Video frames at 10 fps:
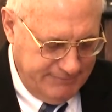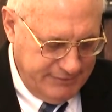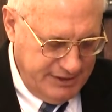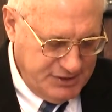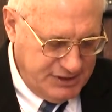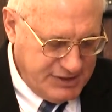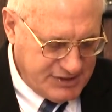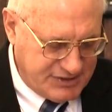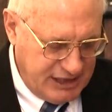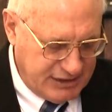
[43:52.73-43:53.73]
Then
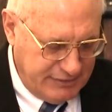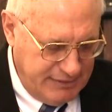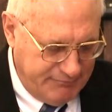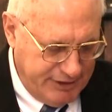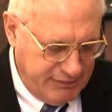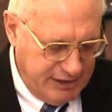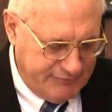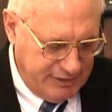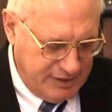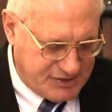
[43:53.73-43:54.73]
Jesus said unto them, verily, verily,